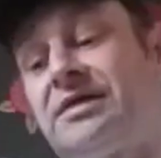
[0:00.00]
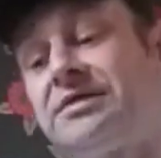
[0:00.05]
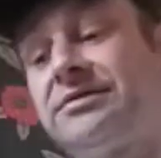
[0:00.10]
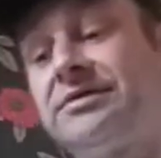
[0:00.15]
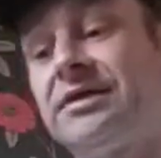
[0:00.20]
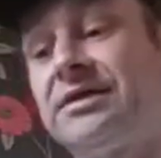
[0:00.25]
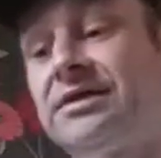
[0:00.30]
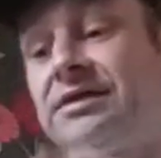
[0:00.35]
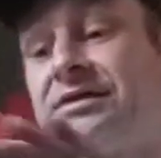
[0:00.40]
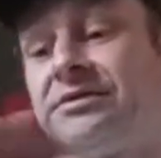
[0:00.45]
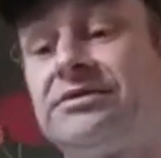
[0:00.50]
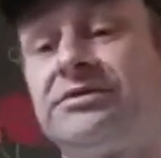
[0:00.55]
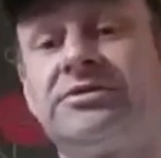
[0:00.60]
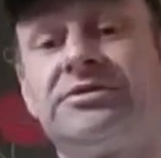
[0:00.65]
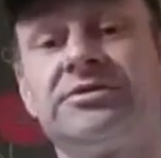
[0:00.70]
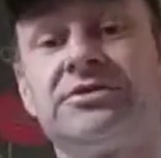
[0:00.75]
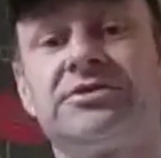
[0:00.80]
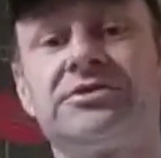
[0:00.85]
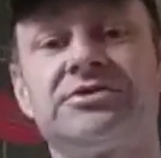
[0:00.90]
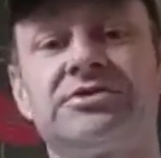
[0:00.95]
add that in,
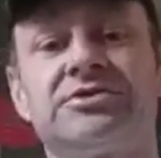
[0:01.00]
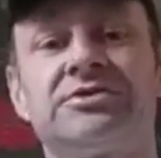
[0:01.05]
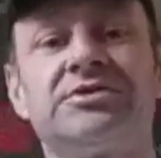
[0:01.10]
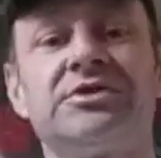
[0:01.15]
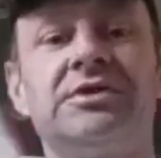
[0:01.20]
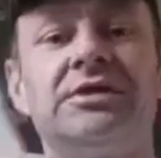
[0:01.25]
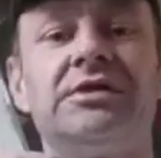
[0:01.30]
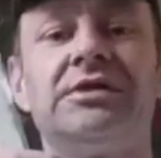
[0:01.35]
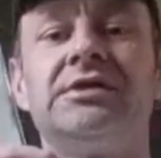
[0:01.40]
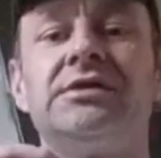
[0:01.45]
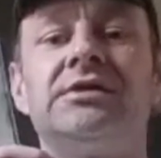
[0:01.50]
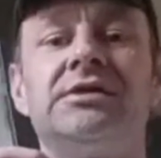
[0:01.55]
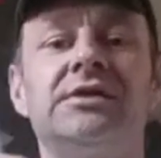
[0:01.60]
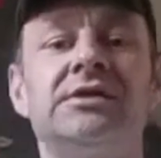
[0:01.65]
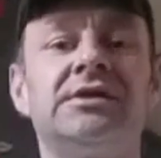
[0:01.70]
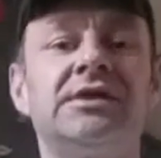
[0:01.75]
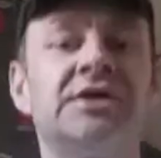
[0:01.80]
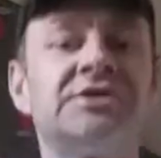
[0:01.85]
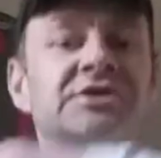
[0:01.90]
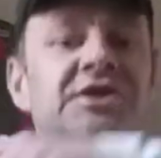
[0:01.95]
because
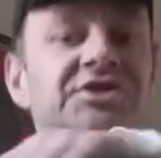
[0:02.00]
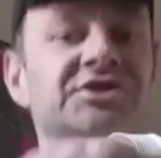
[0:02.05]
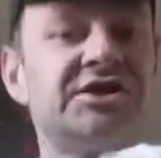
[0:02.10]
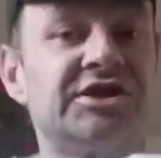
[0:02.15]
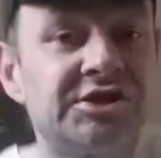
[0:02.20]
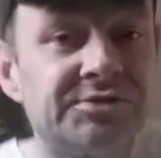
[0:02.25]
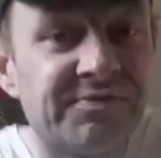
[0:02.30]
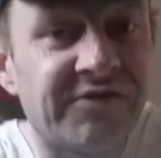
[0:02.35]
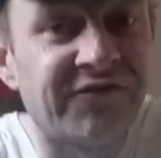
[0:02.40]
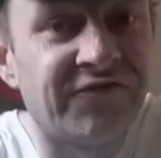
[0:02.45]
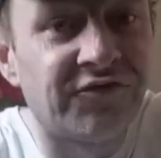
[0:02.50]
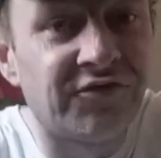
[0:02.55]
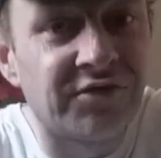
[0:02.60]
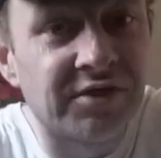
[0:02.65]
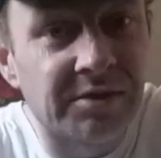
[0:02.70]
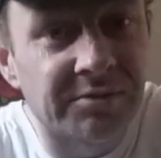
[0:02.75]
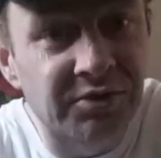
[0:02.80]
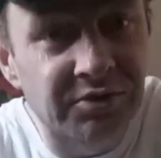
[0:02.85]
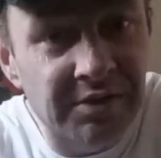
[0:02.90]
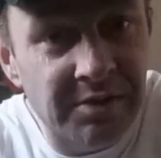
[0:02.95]
as I said
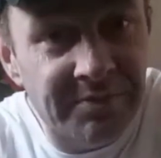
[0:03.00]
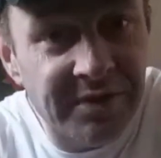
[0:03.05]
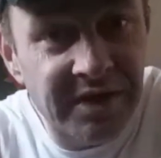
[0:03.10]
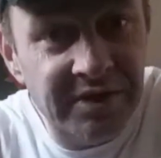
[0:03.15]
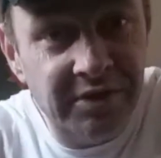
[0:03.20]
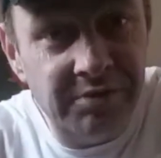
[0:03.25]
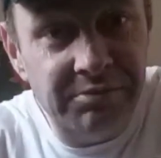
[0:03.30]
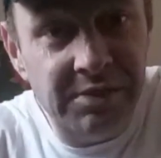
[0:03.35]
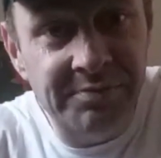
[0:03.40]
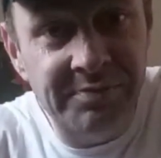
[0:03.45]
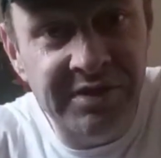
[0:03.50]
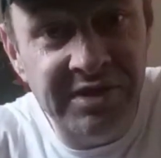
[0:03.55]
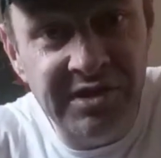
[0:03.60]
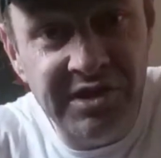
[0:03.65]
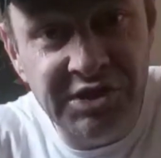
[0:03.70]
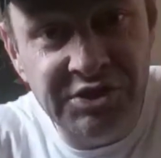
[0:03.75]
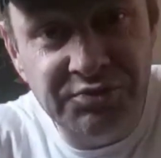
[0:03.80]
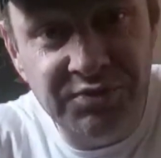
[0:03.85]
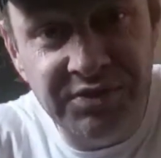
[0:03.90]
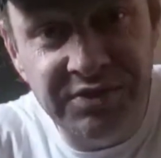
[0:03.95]
before, I've only picked up the
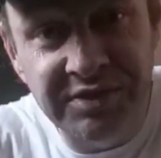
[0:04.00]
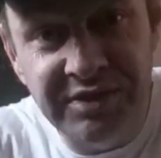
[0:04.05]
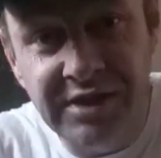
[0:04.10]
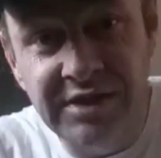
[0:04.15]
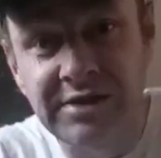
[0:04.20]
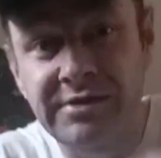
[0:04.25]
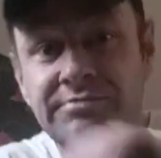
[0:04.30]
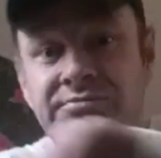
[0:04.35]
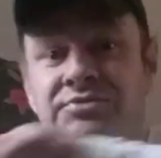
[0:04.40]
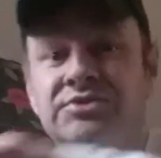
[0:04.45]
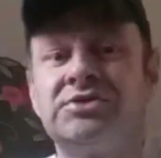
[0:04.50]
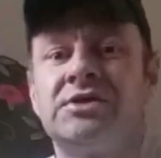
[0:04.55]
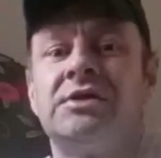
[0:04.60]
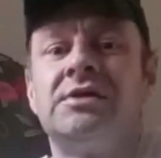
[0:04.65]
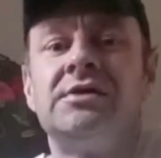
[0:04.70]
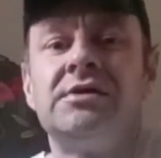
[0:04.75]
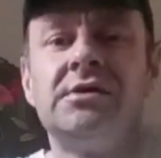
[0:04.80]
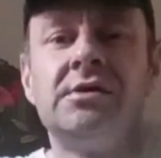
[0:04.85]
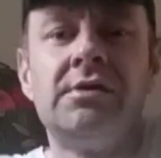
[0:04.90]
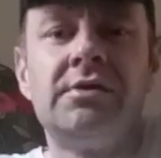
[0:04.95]
PS1 games
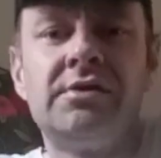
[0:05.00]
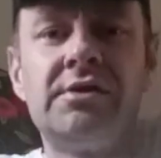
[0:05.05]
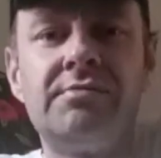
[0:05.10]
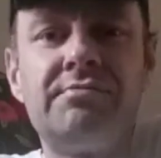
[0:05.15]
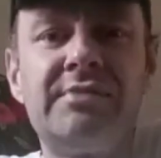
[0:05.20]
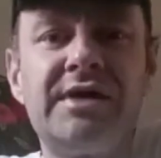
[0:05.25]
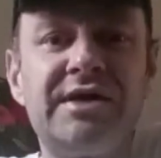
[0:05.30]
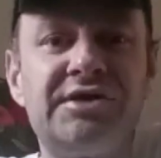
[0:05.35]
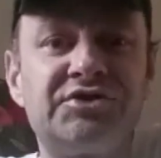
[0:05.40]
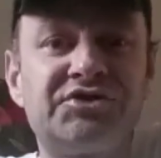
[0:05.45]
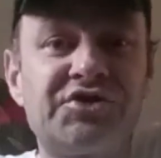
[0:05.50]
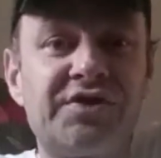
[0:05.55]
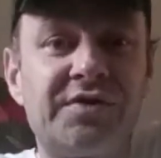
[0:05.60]
that meant